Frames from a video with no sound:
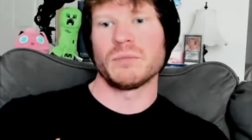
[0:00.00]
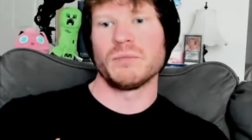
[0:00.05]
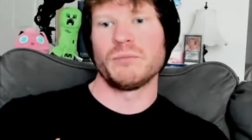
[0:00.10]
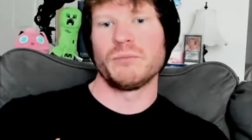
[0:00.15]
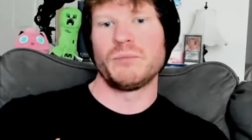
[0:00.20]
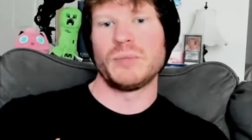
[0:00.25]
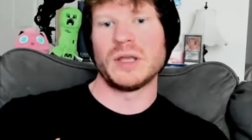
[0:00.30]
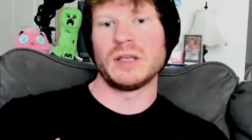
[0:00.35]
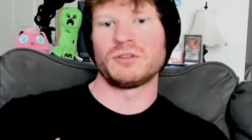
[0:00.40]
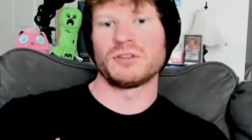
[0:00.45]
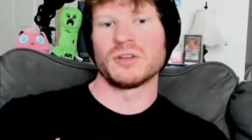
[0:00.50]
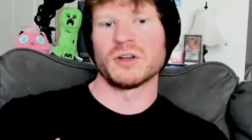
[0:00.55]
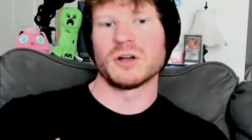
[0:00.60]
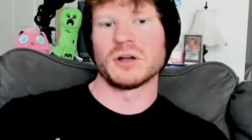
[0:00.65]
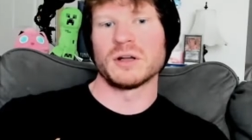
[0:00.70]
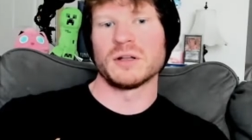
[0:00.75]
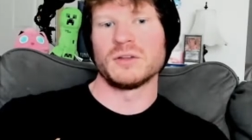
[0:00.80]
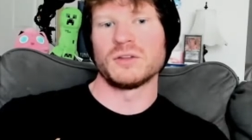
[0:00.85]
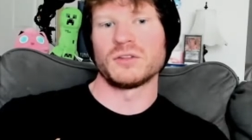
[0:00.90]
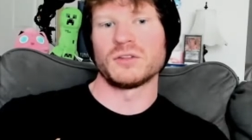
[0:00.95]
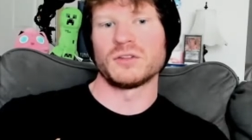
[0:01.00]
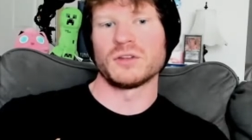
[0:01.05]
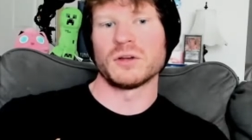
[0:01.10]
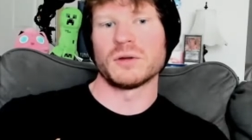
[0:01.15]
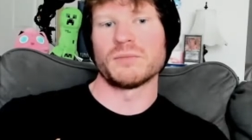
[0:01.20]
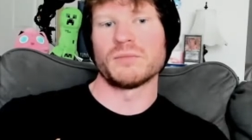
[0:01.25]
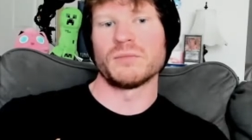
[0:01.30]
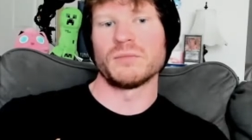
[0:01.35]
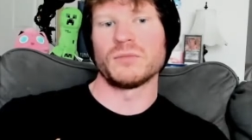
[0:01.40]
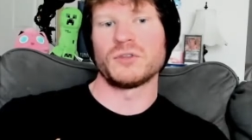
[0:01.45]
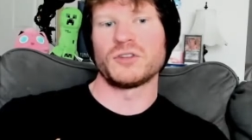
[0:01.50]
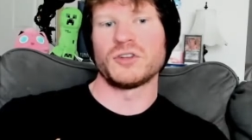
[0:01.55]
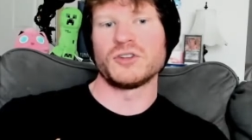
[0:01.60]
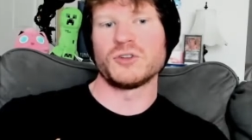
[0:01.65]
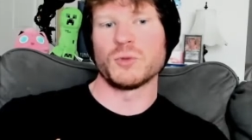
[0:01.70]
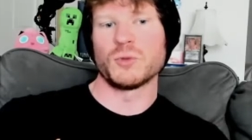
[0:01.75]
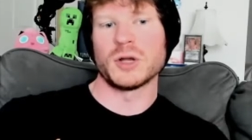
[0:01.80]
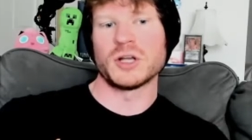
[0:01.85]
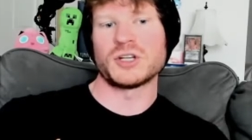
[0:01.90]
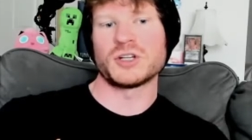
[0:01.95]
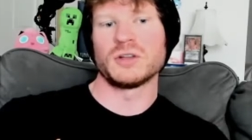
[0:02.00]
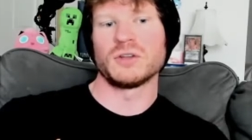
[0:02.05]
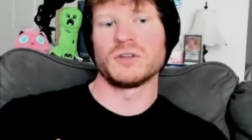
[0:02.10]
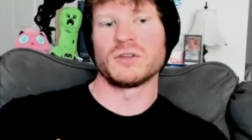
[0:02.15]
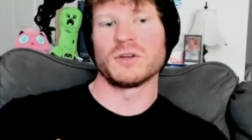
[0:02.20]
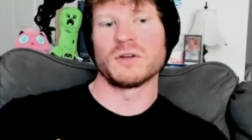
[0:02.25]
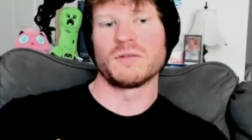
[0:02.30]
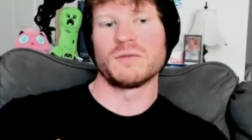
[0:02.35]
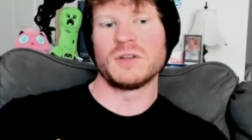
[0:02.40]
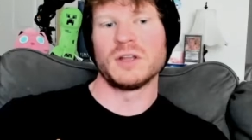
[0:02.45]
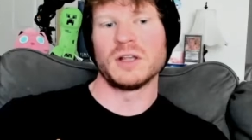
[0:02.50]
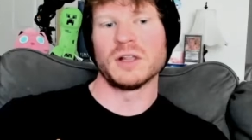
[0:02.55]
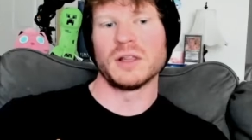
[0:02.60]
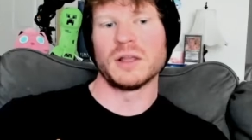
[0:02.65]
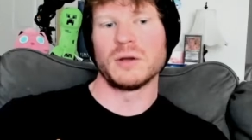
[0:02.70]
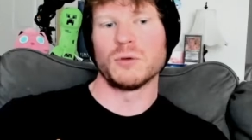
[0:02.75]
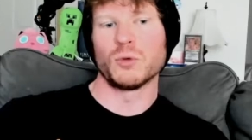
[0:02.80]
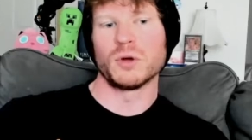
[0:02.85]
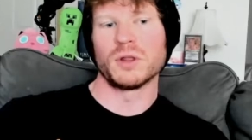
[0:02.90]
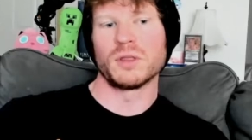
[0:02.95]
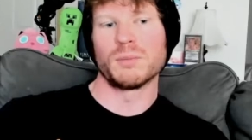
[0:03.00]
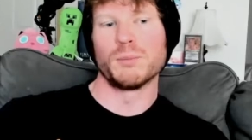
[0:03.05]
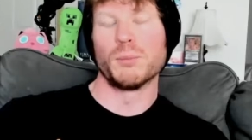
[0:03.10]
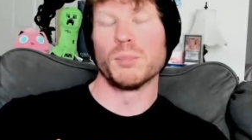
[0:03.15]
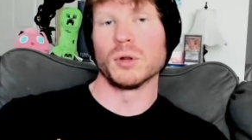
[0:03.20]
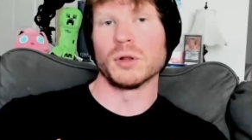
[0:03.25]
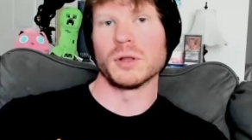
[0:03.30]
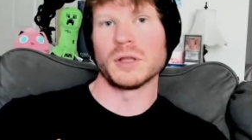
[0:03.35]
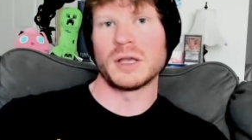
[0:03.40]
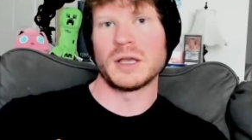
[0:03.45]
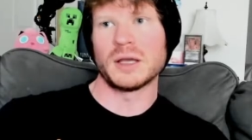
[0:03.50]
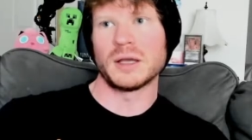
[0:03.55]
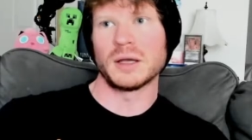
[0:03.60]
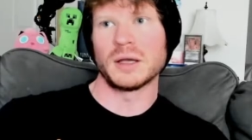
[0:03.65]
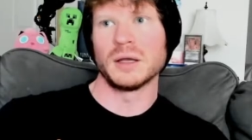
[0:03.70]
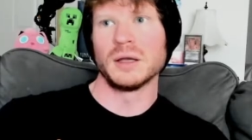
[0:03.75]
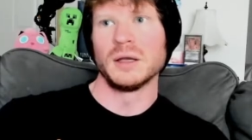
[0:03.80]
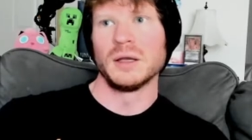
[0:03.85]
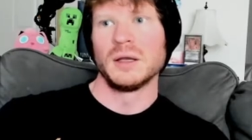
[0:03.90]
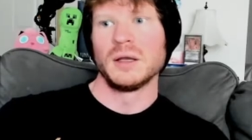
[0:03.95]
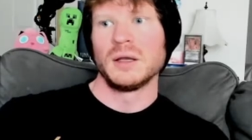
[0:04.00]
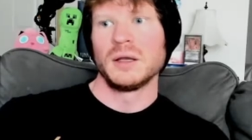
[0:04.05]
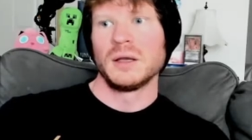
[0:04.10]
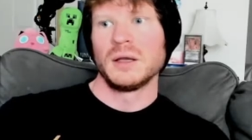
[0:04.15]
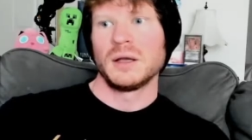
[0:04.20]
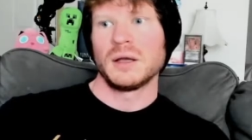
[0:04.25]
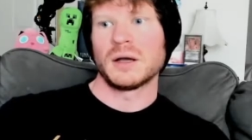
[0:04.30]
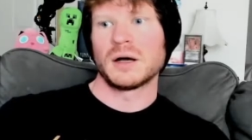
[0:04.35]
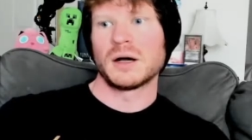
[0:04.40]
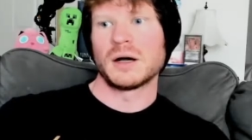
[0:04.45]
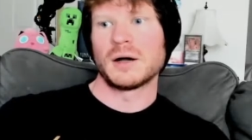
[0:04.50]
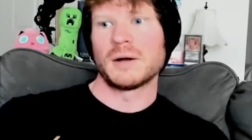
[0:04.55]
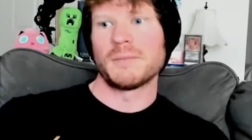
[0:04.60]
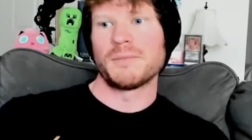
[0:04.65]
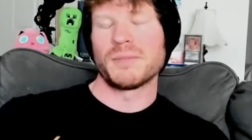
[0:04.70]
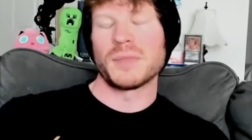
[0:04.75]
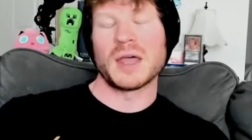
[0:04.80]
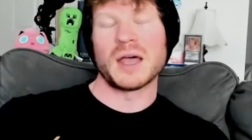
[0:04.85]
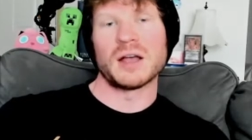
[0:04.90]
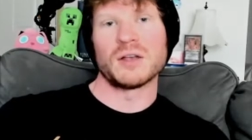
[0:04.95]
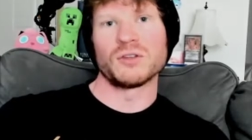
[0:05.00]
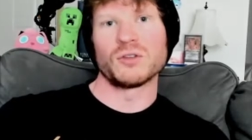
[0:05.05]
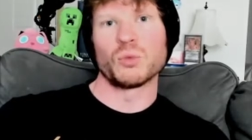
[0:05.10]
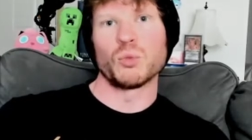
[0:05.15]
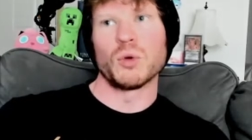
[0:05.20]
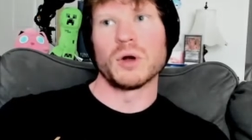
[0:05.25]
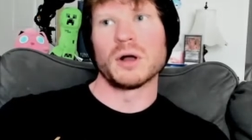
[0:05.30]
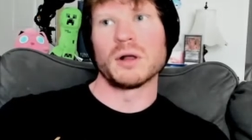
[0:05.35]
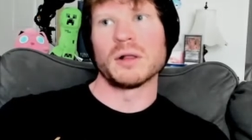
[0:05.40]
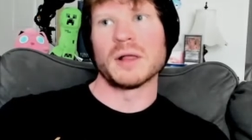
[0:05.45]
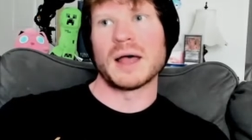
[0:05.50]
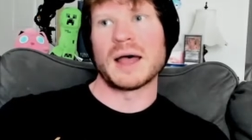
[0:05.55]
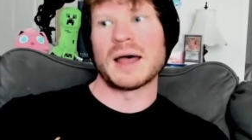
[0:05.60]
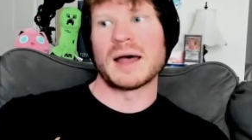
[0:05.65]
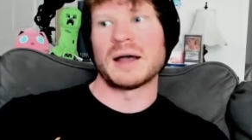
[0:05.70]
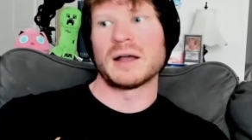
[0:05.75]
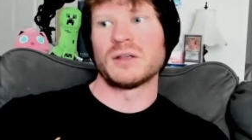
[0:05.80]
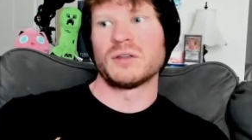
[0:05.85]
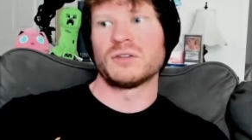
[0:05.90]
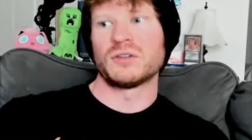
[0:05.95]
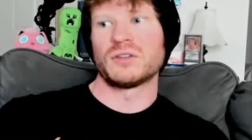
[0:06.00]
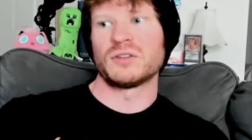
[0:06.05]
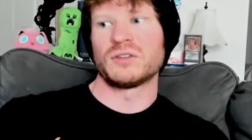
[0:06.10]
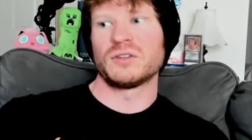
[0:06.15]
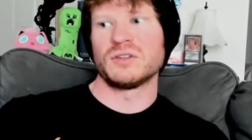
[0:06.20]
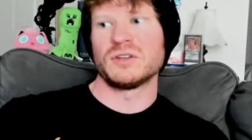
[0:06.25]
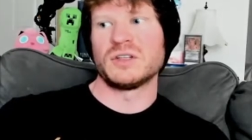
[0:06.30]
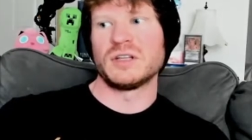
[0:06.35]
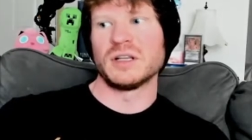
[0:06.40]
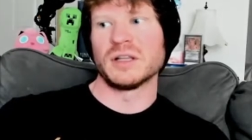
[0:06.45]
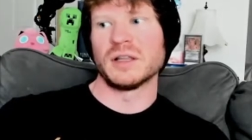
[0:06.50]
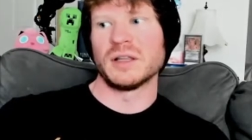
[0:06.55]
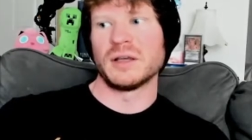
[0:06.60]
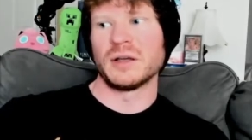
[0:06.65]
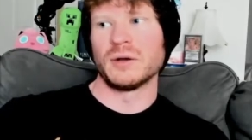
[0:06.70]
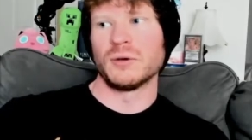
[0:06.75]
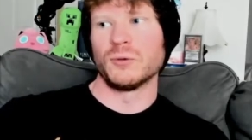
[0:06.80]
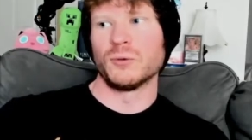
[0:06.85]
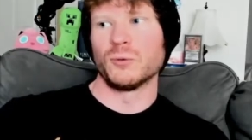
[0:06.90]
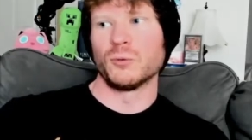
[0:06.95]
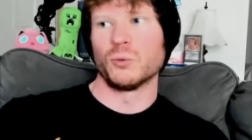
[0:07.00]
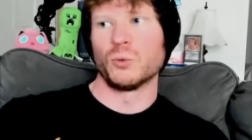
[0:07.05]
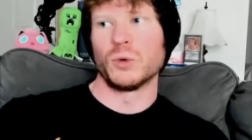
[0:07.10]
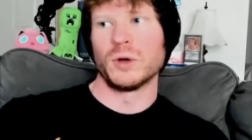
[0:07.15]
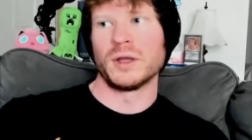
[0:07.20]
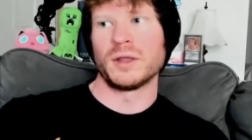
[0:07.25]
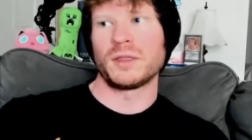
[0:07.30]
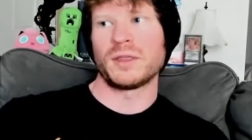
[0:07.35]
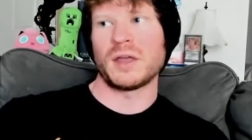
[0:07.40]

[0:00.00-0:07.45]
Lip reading: based on some situations of dealing with bullying, as well as dealing with